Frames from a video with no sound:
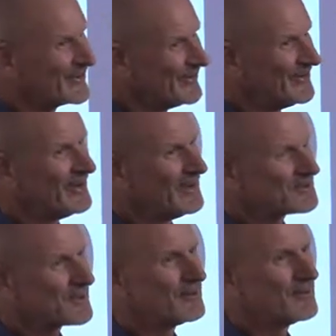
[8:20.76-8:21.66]
you know?
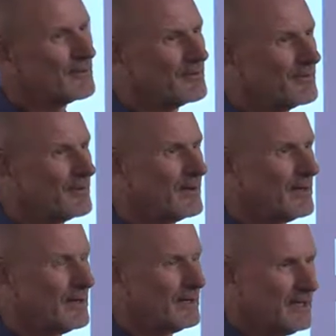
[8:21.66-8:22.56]
So
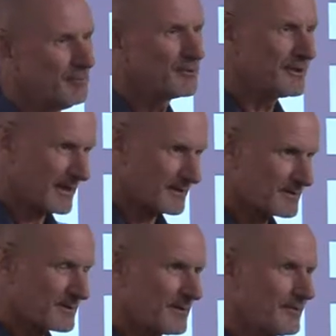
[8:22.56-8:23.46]
he
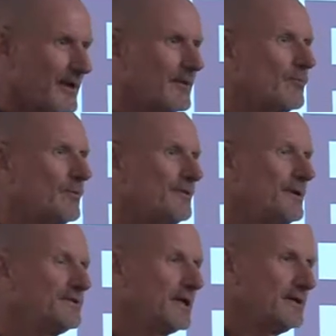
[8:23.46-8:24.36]
predicts that
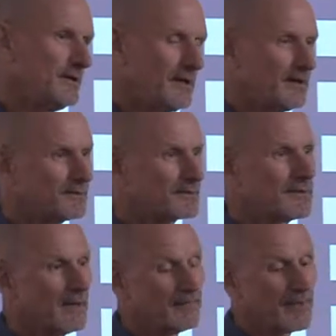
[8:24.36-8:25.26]
within 10 years,
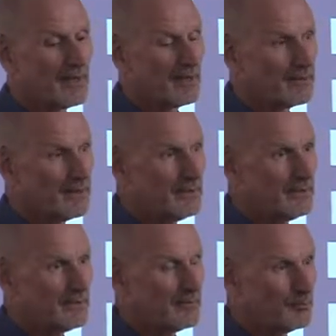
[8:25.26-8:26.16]

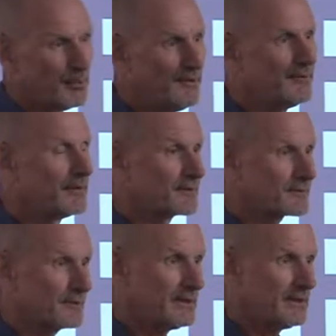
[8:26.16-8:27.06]
the beef
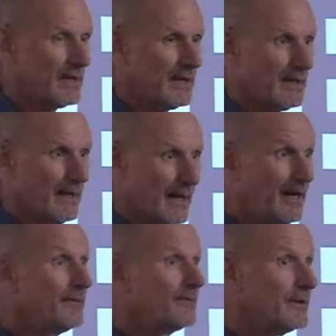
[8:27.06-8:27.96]
industry
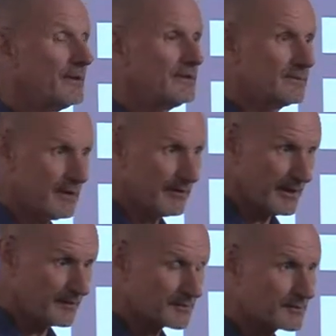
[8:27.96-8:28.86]
and the
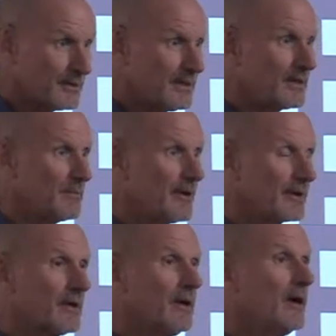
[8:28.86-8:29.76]
dairy industry in
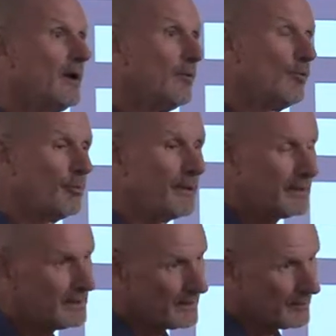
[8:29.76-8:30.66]
America will
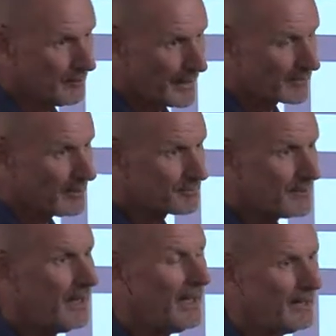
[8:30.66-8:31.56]
be bankrupt
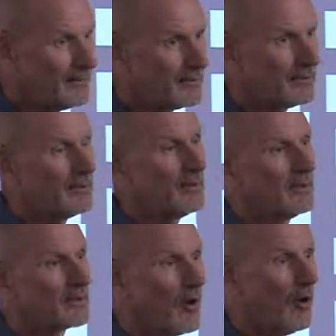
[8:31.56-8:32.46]
and
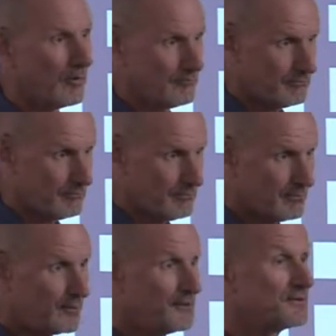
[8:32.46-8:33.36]

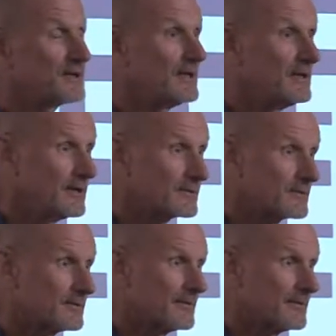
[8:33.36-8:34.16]
gone within 10 years.